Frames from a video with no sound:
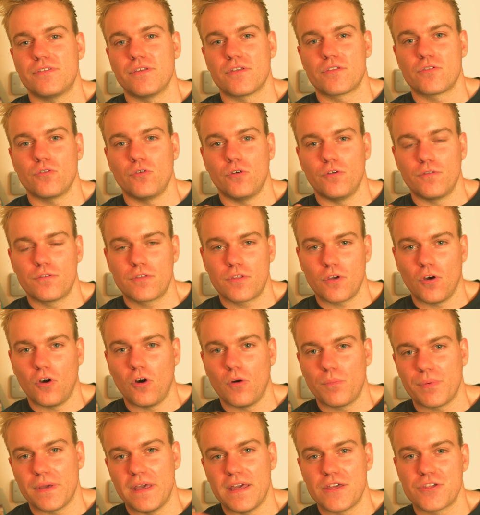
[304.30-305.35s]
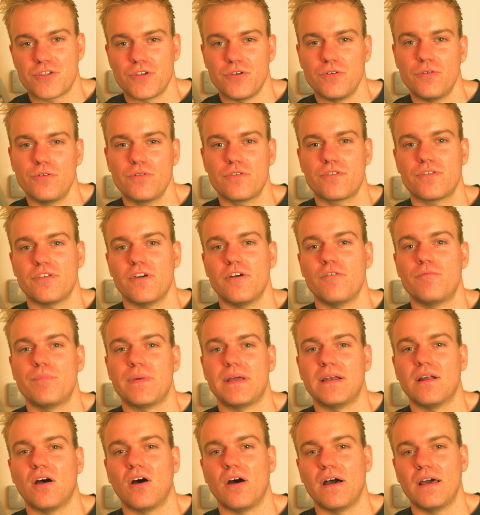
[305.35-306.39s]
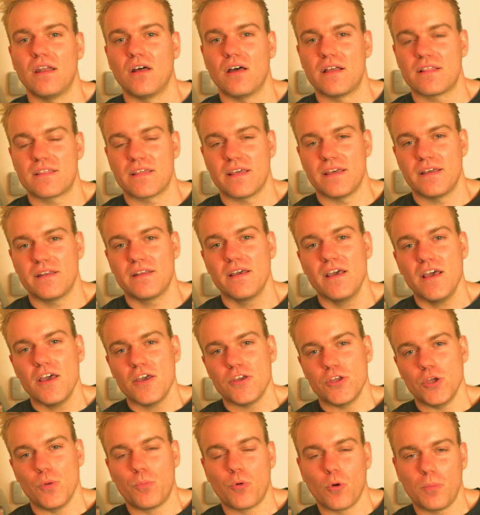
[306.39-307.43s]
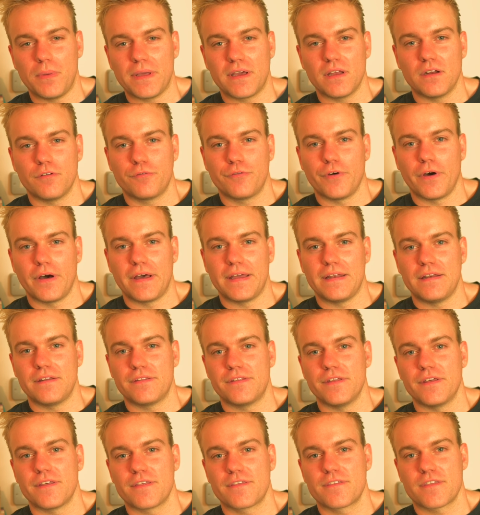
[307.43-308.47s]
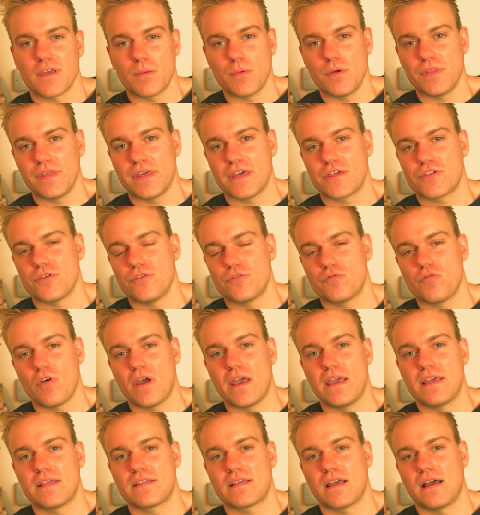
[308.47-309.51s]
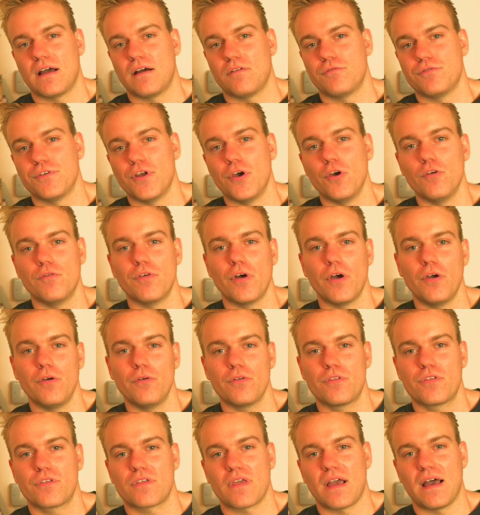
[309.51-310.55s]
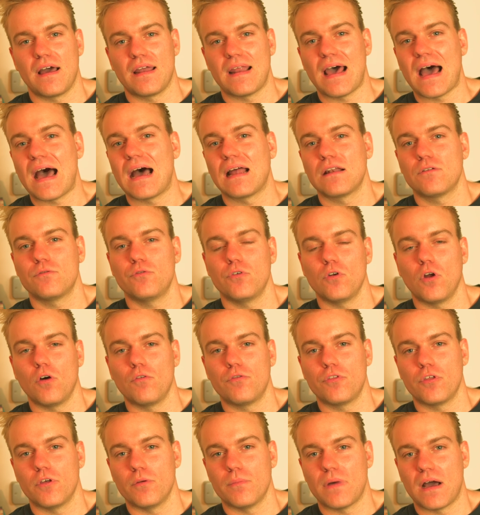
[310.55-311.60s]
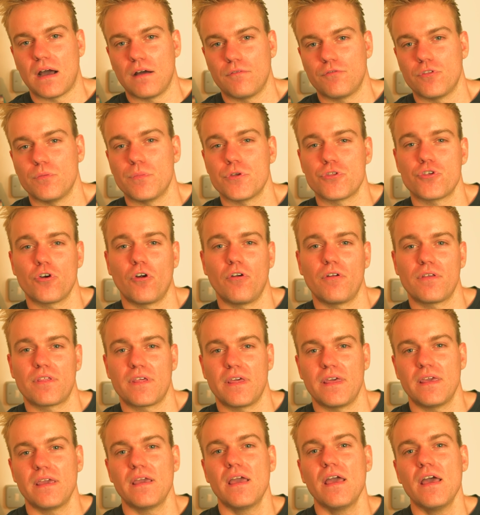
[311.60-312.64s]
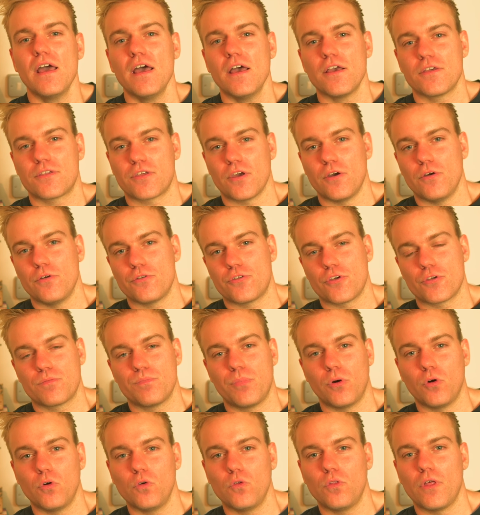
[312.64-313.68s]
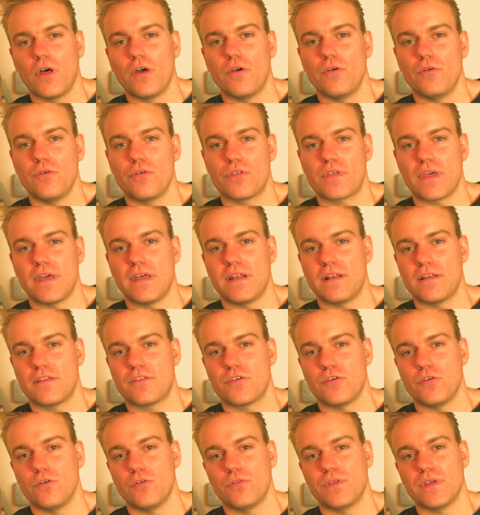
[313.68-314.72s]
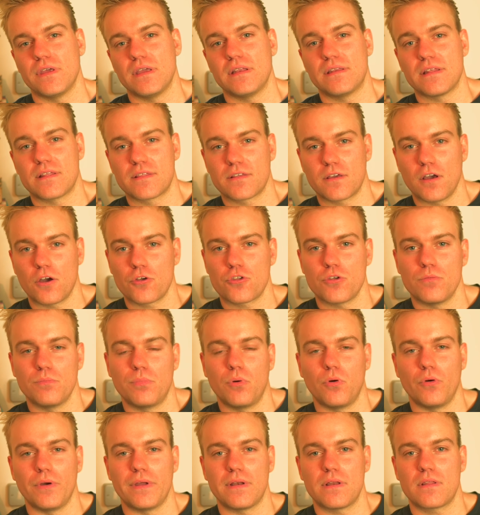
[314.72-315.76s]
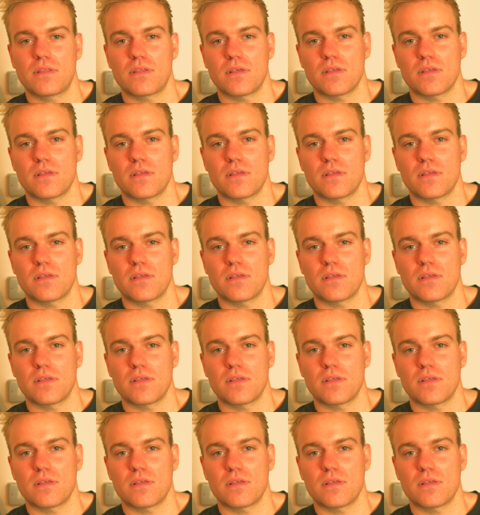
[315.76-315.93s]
the sort of top issues that have been highlighted. You're probably going to find that some of the issues raised have no votes and a handful of them have the majority. So just pull those into the discussion points